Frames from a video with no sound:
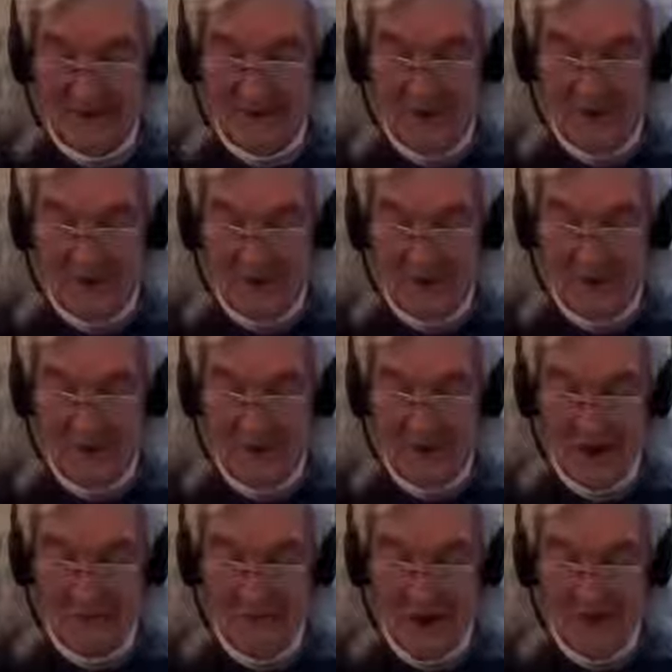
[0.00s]
You
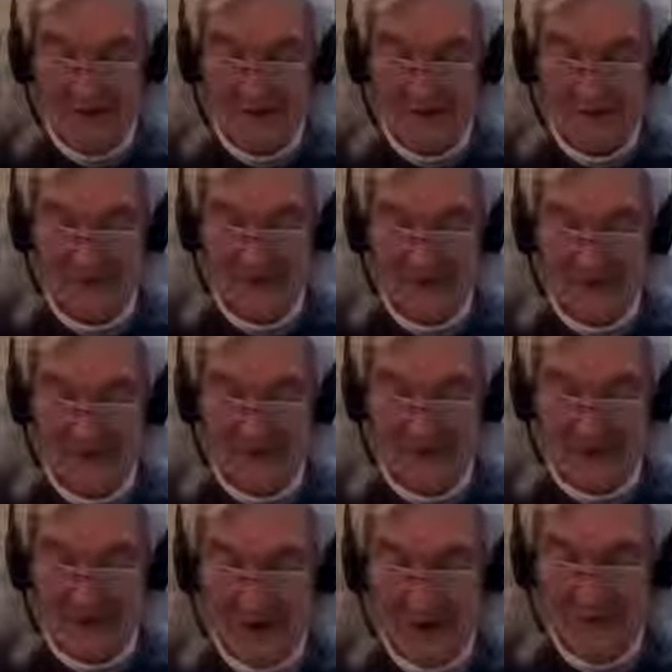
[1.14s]
are masters
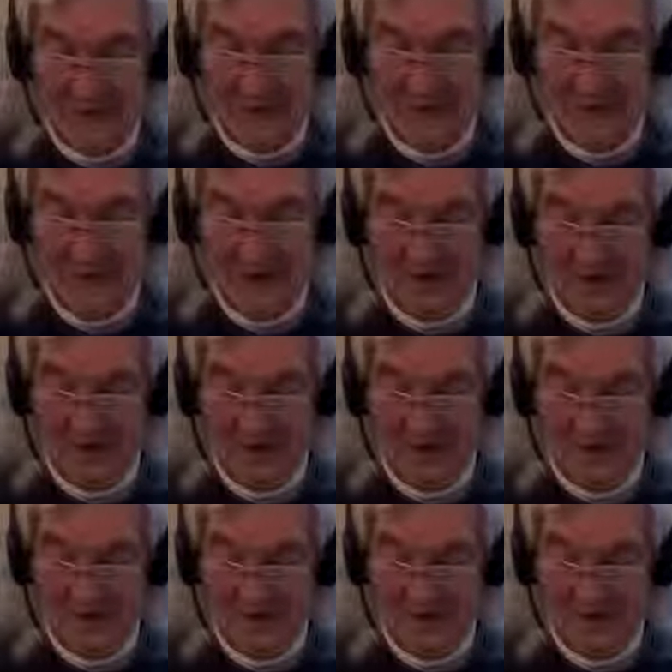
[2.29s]
of your fate